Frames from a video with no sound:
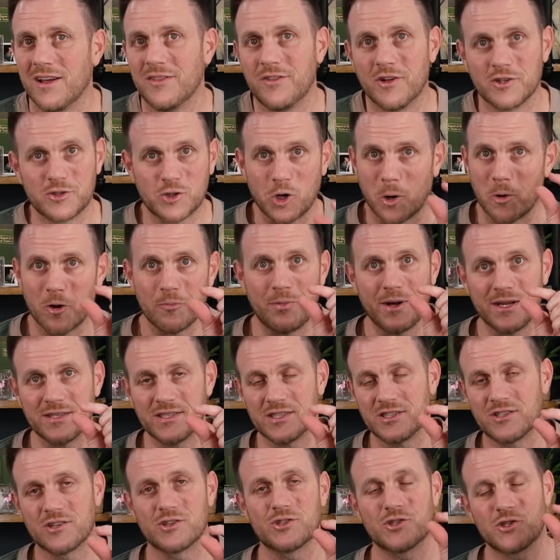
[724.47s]
Those cardboard
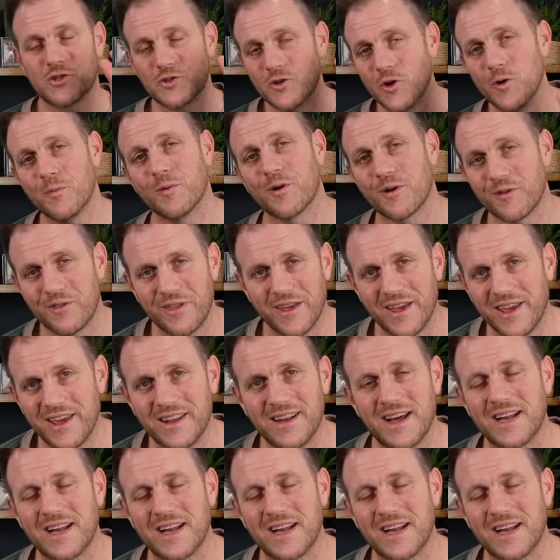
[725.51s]
pieces are super thin.